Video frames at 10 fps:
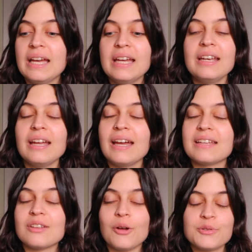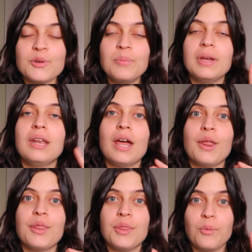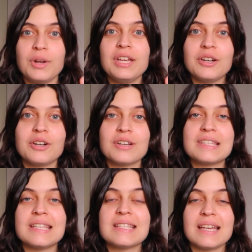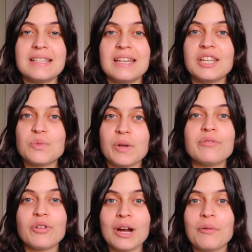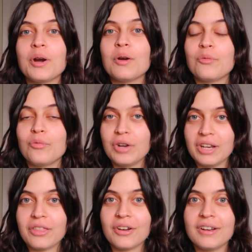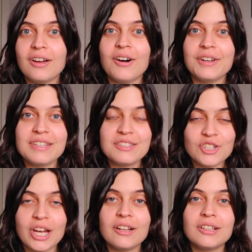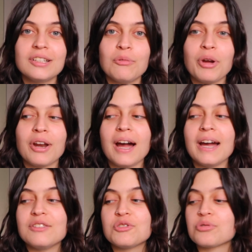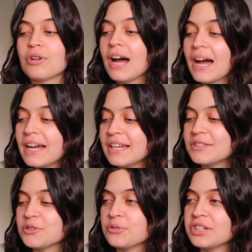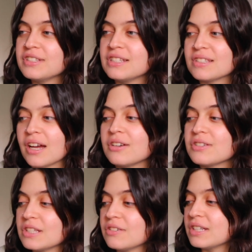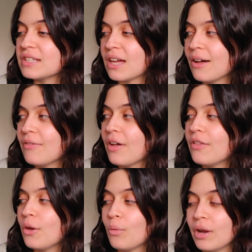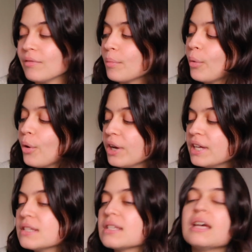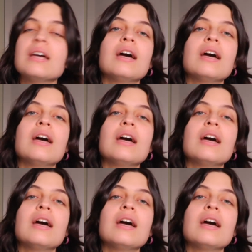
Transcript: It has also been three years since I did a twenty-four hour readathon on this channel where I tried to read the entire series of The Raven Boys.